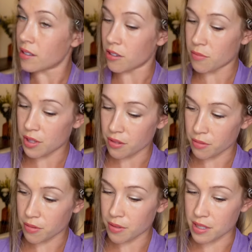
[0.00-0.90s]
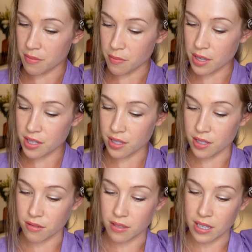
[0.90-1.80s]
Comb it through as much
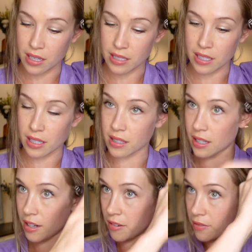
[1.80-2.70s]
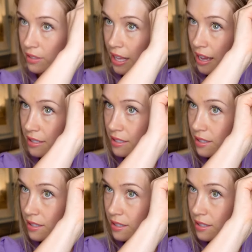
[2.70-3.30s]
as you need to get the hair flat.